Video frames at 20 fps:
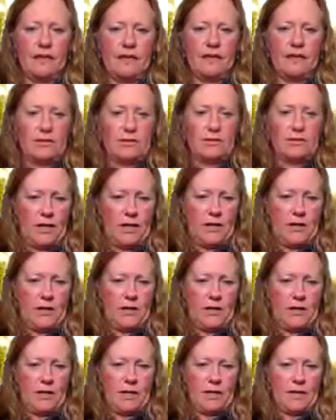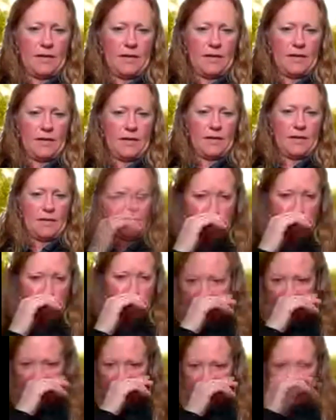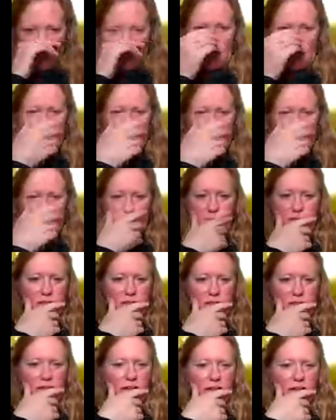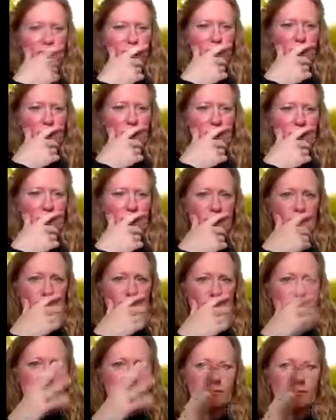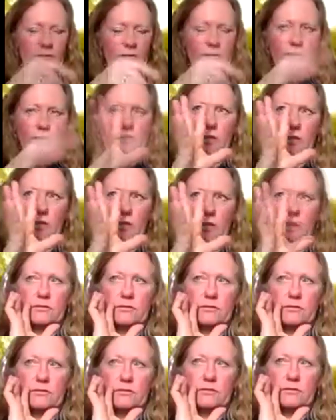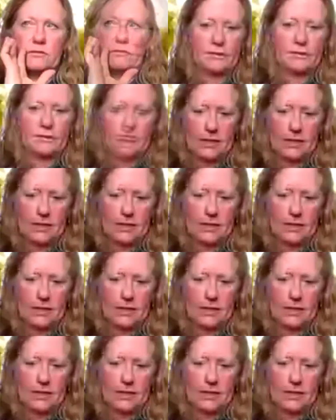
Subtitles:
So I am thinking I may not have time to do my international portion of this, but not to worry.